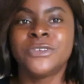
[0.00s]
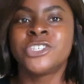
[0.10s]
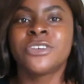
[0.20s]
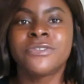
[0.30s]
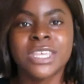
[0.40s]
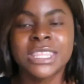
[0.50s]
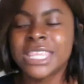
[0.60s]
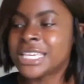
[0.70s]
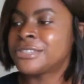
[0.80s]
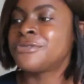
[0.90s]
shifted
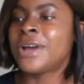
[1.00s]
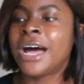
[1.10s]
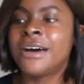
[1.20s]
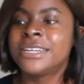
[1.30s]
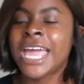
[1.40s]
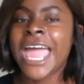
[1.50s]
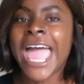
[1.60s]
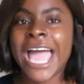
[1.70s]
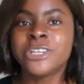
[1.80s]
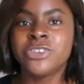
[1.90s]
things around.
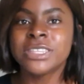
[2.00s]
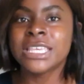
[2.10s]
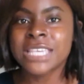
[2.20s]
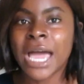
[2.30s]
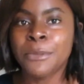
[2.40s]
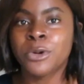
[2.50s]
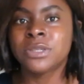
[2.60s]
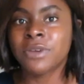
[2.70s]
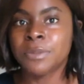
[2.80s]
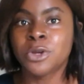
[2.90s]
And during that time it was
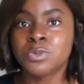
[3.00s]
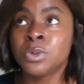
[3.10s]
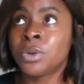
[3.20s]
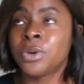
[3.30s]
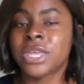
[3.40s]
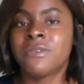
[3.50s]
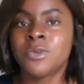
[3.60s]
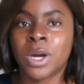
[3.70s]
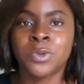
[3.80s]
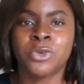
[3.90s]
fun because we were with
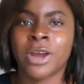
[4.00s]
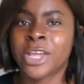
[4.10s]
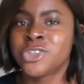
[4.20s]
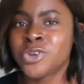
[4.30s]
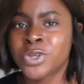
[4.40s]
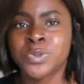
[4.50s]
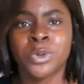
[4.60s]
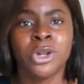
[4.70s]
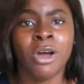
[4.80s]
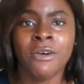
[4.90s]
everyone, we were cracking jokes, we
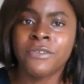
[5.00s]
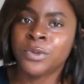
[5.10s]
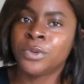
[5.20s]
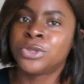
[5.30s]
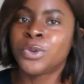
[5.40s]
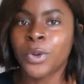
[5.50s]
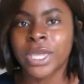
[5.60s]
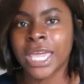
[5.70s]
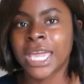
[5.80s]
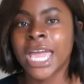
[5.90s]
were laughing, we were
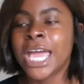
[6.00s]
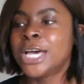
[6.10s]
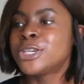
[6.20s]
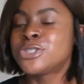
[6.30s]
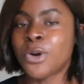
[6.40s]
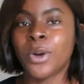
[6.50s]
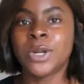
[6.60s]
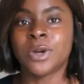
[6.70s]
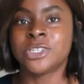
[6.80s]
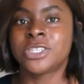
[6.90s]
talking. So it
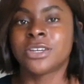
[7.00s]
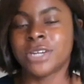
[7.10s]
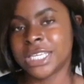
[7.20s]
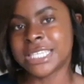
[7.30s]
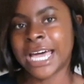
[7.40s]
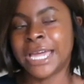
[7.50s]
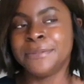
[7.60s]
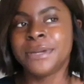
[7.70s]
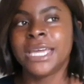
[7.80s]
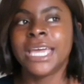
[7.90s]
was just a great time.